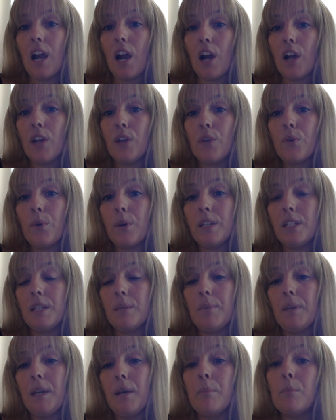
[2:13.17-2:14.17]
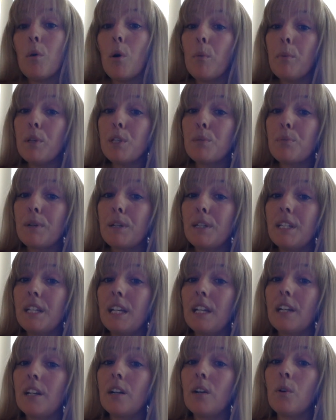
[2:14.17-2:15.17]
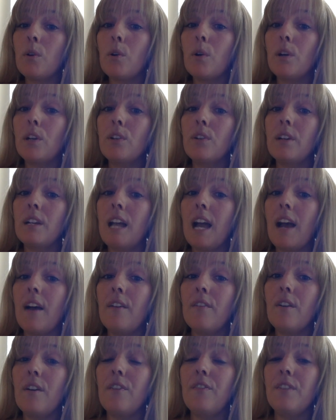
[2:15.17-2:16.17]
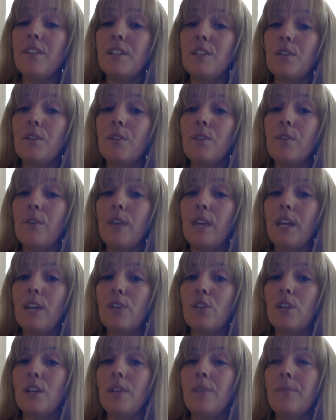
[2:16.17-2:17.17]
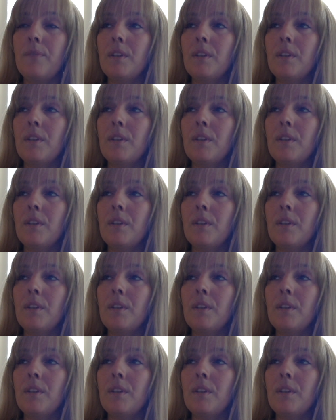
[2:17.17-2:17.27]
are you going to be a mobile spray tanner or are you going to have a physical location?